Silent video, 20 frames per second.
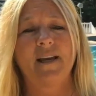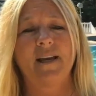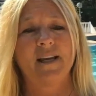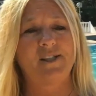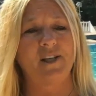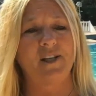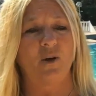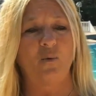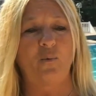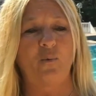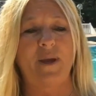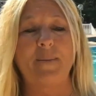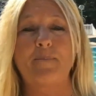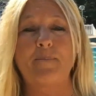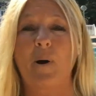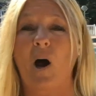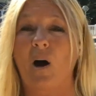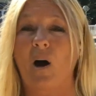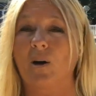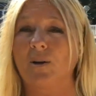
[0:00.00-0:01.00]
So we
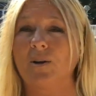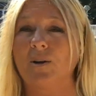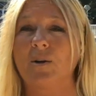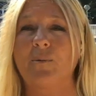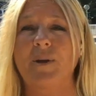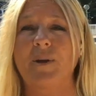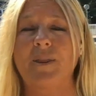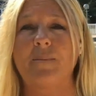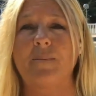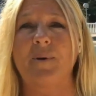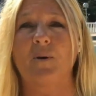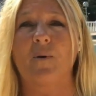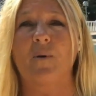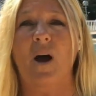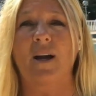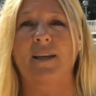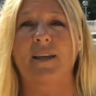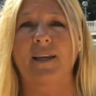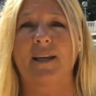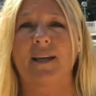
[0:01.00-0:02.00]
partner with the
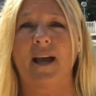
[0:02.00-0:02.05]
Milwaukee